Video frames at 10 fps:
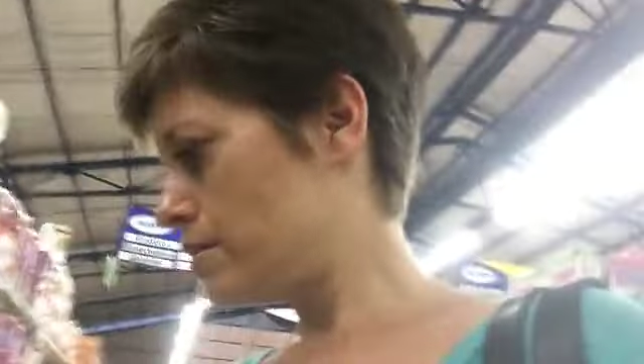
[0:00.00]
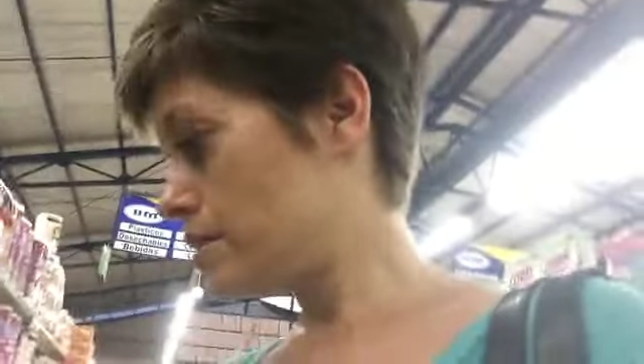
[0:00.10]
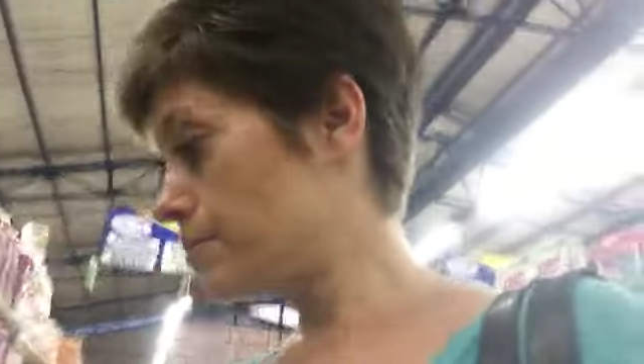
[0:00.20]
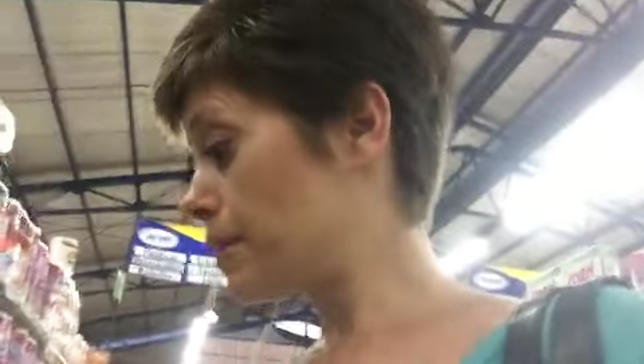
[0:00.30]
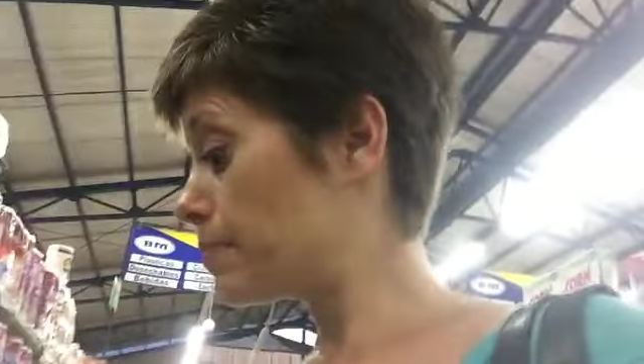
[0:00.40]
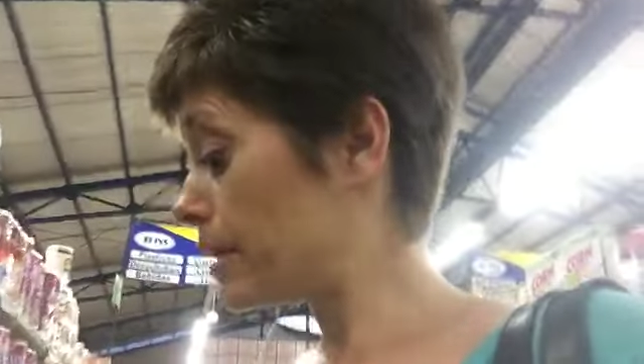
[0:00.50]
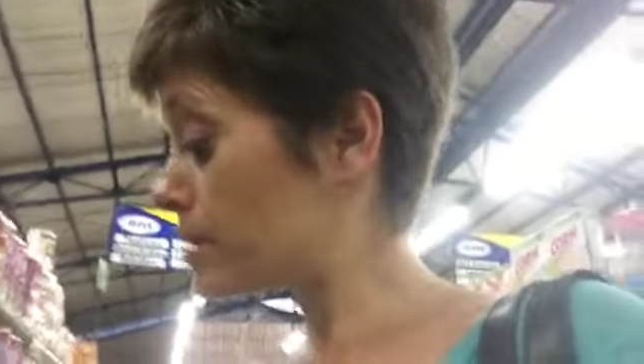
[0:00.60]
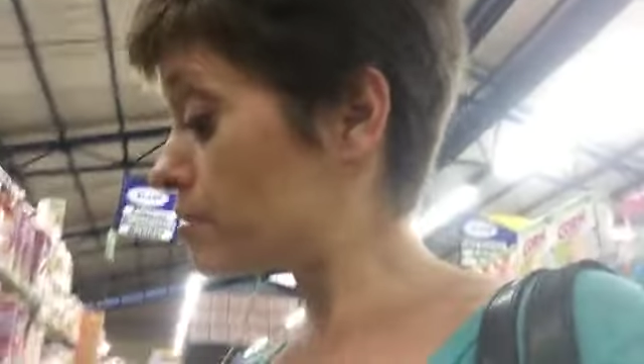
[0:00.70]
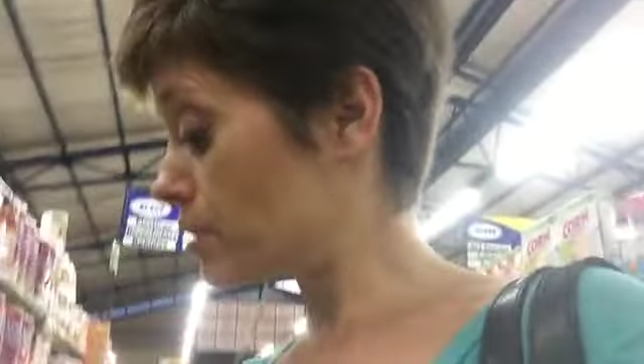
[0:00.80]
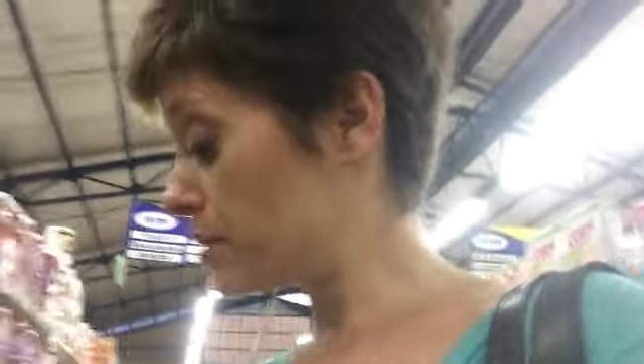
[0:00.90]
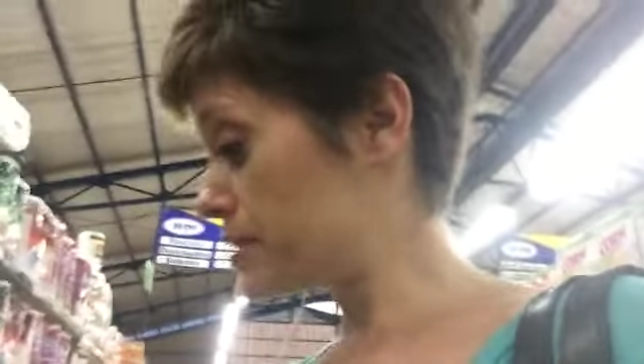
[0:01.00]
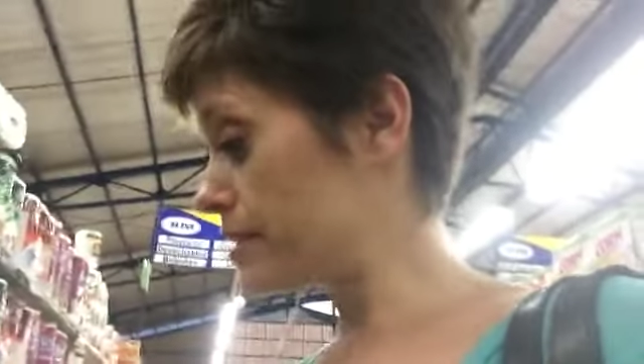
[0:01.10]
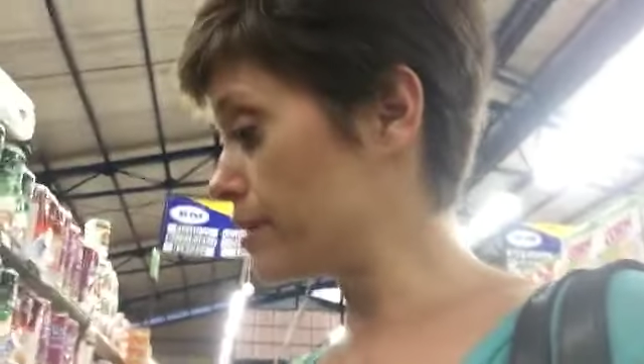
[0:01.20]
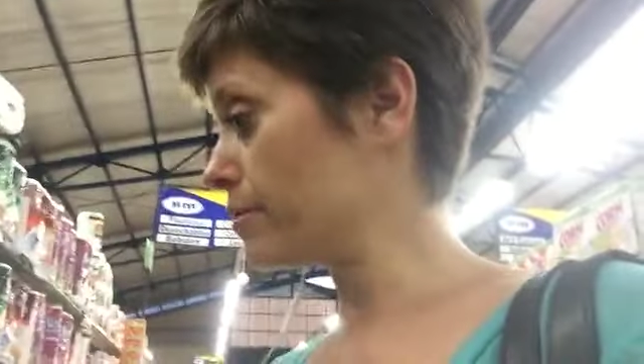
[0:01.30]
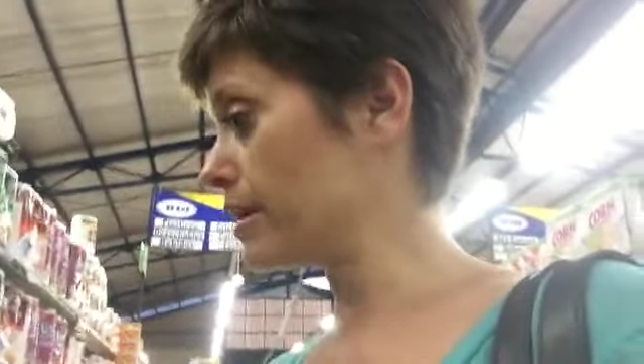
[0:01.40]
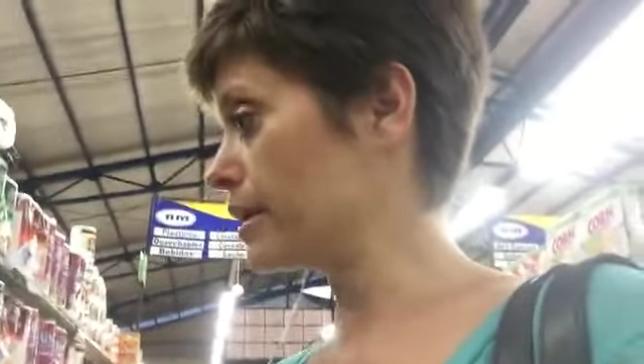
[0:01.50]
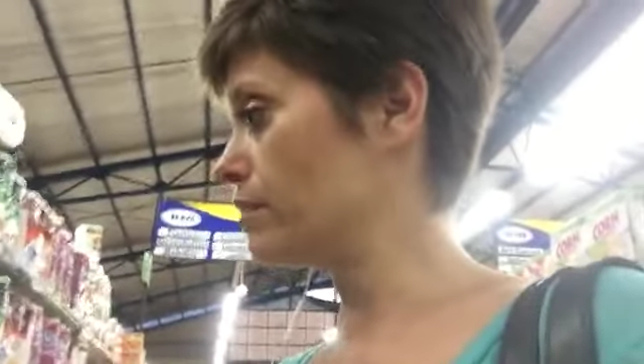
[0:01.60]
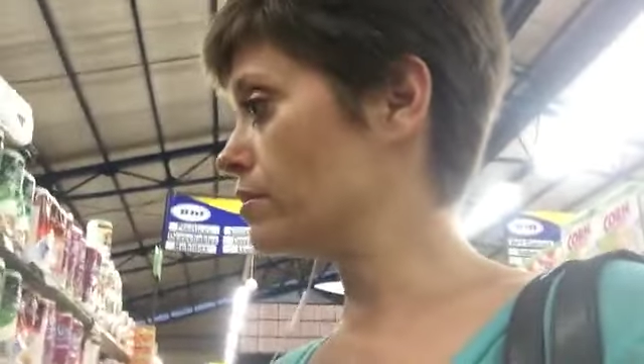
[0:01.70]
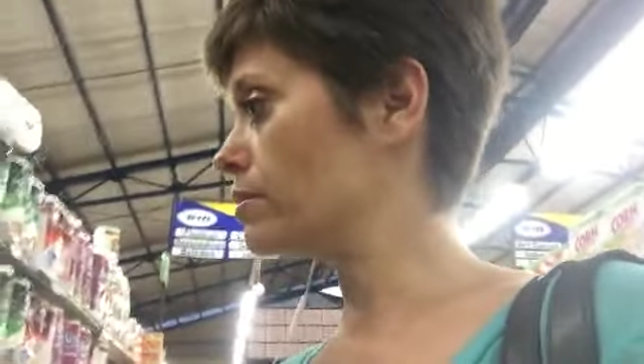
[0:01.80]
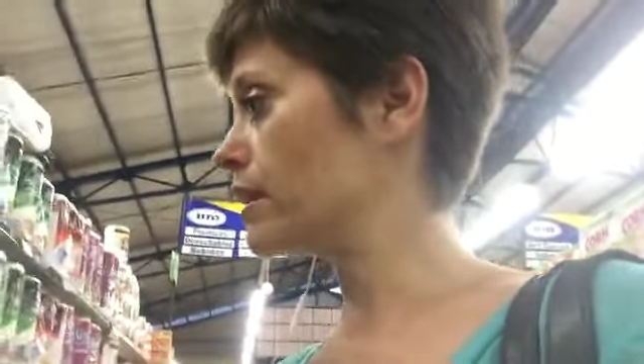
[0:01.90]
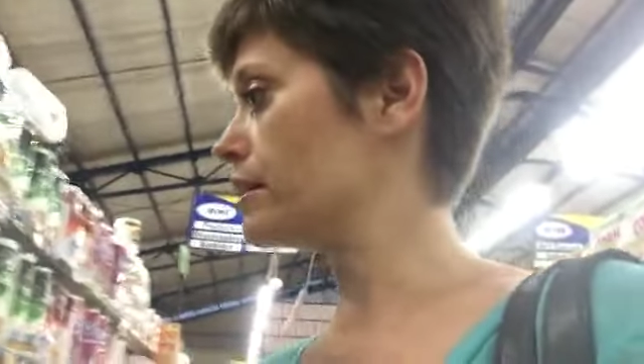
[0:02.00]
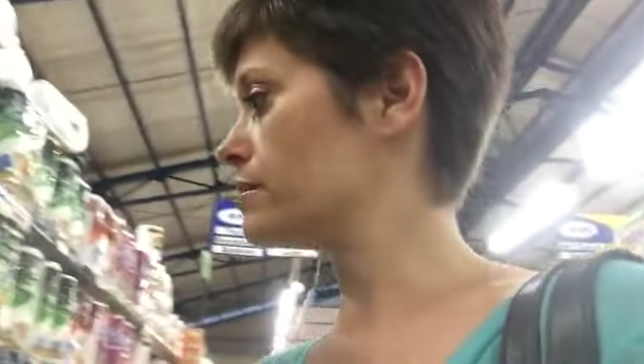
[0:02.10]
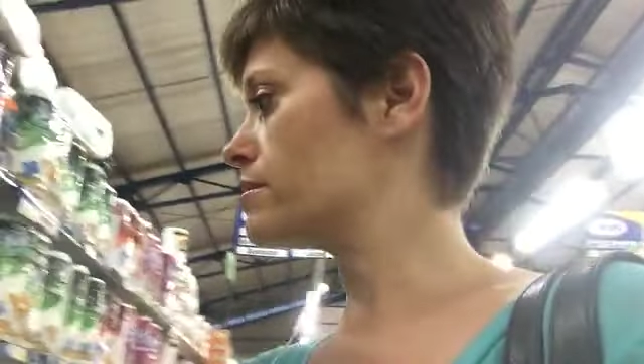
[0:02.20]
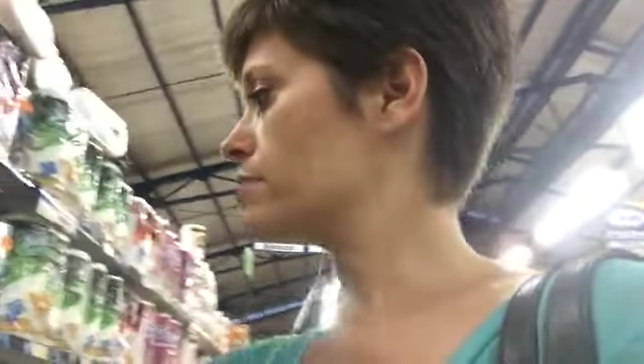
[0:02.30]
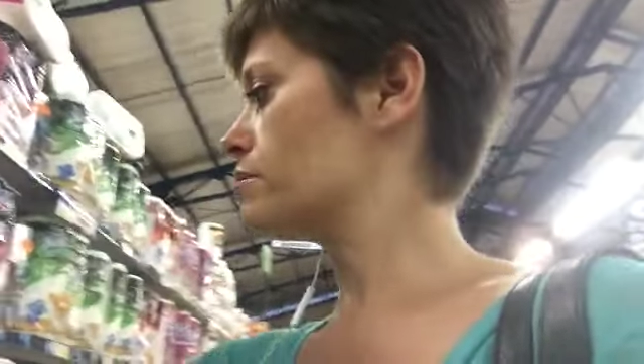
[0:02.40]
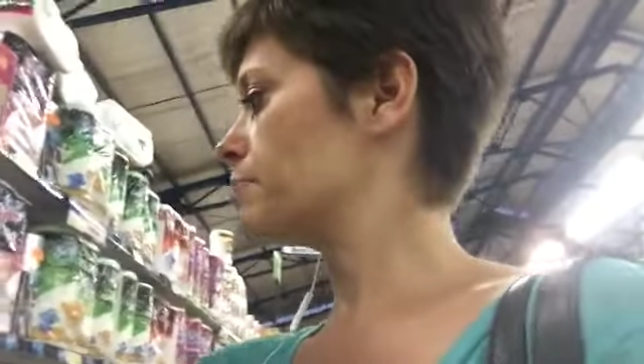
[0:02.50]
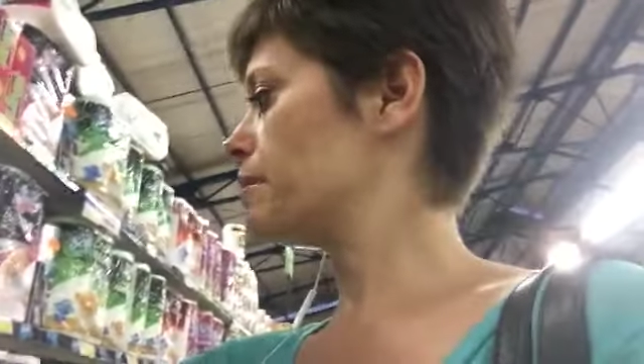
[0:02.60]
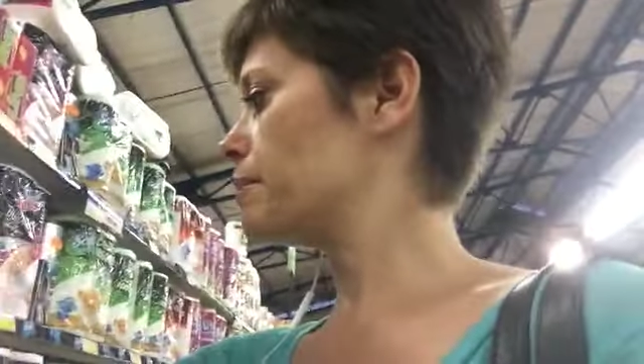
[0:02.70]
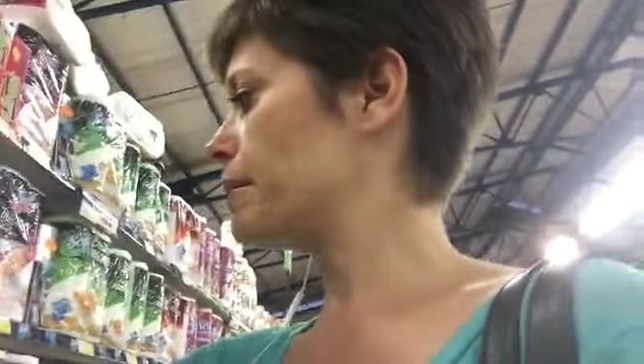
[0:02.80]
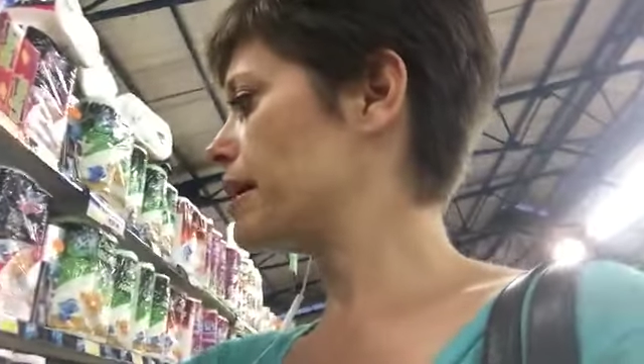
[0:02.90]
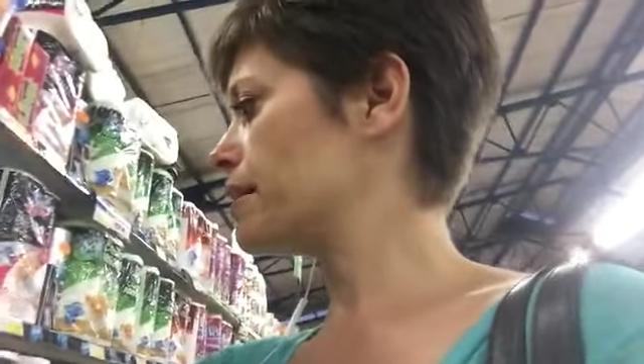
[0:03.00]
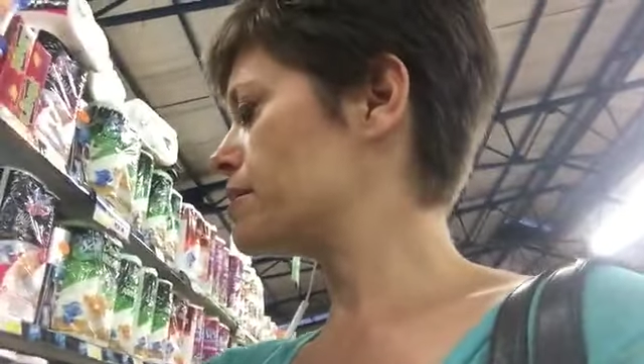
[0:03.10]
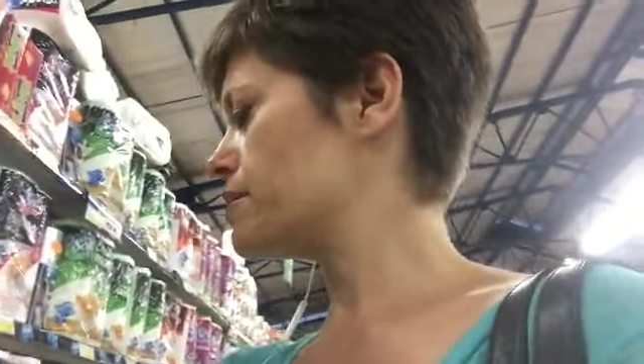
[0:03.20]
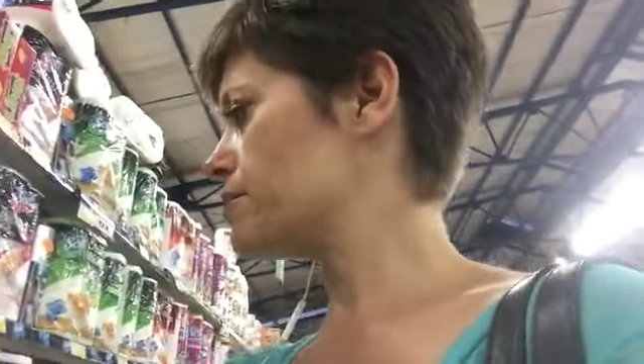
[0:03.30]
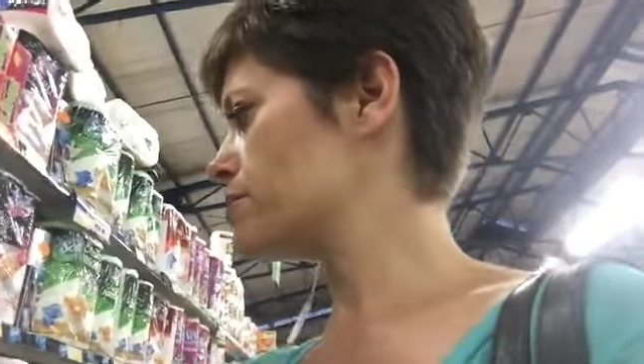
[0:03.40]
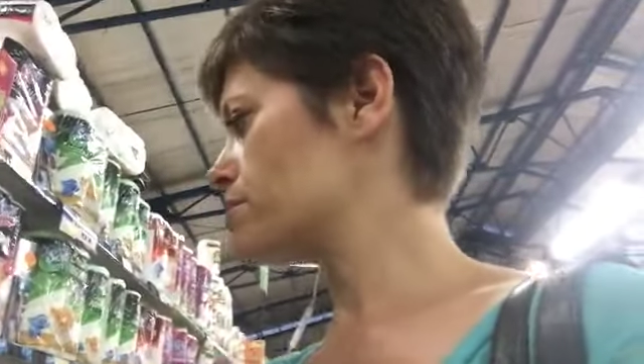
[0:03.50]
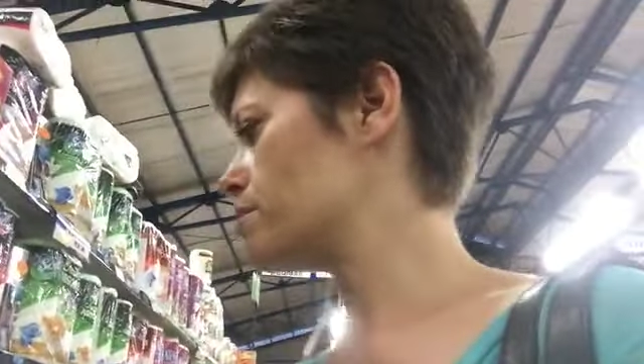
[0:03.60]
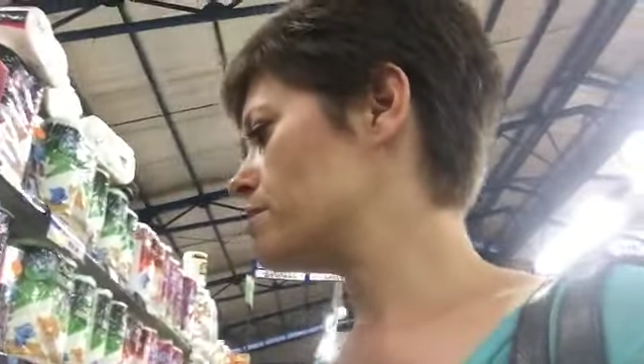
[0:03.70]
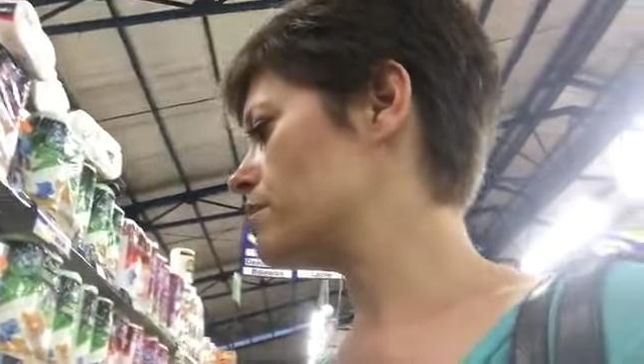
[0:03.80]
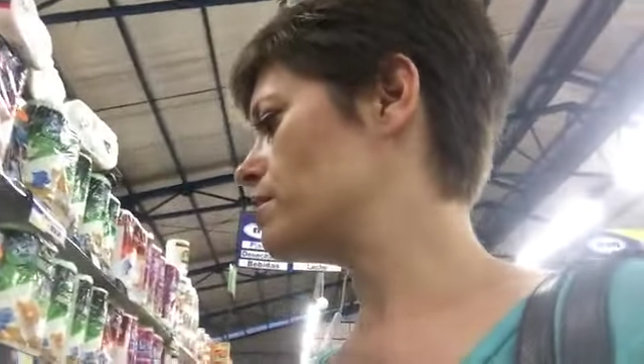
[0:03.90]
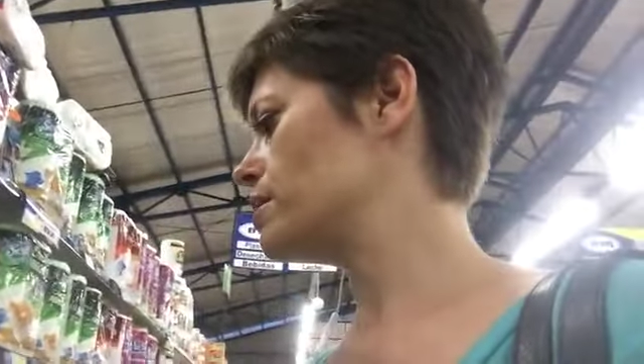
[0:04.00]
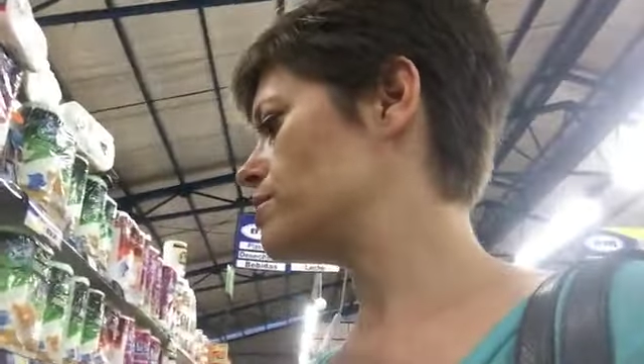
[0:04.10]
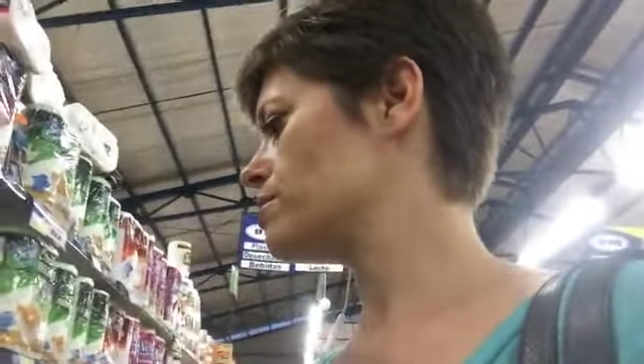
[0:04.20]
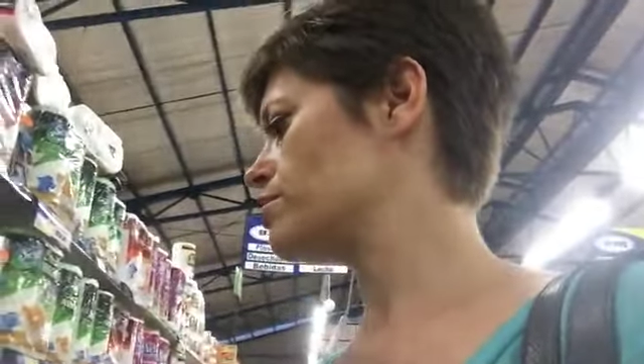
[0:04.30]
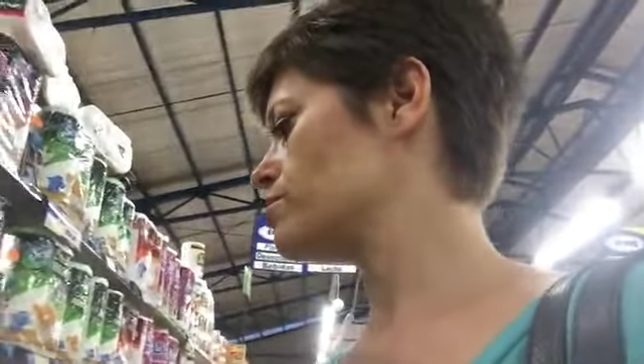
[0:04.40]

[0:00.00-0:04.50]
Ziploc bags are in sale right now. Okay, so Ziploc bags, these are